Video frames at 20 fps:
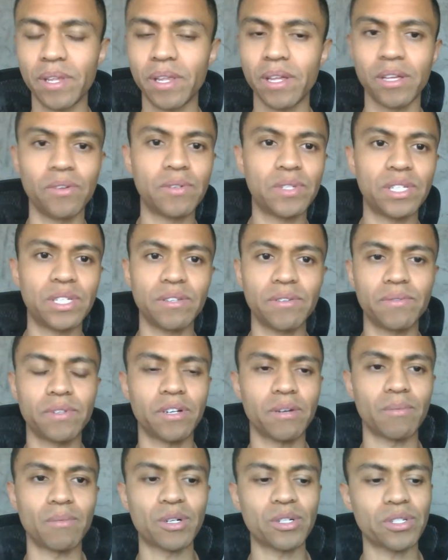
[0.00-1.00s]
You see
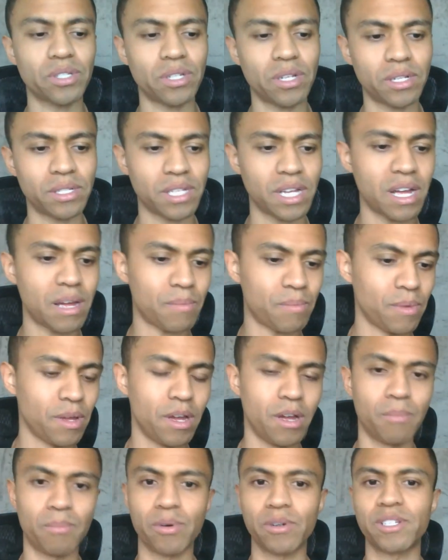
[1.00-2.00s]
commercials all the time
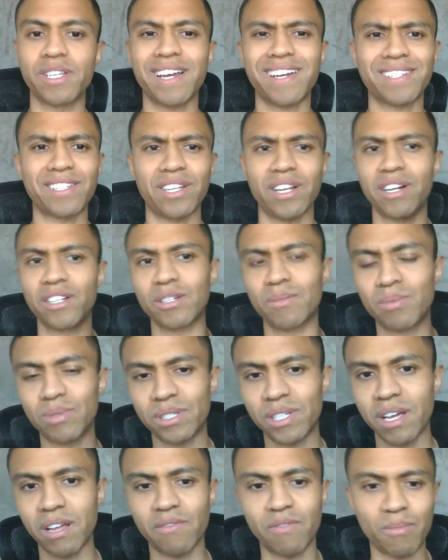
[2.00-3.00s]
protected
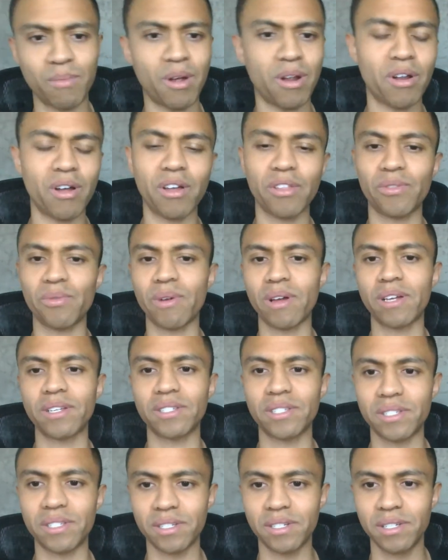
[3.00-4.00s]
100% from
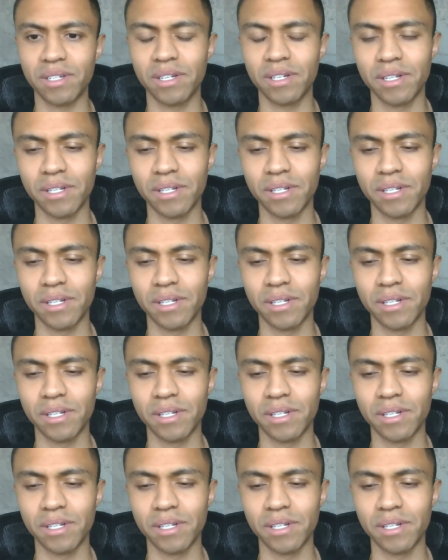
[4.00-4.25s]
unauthorized